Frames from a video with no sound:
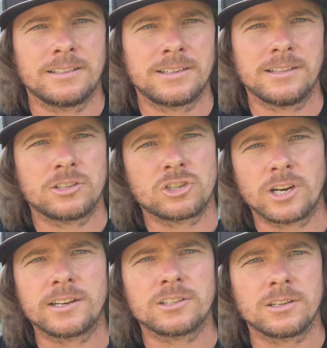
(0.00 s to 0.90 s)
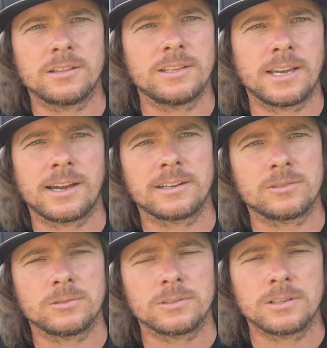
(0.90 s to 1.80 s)
getting stretched on the
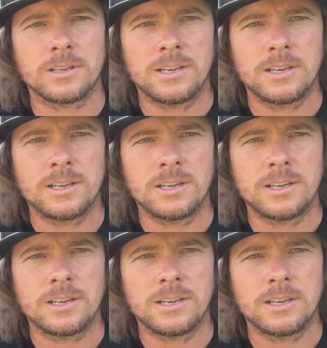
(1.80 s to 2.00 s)
axles.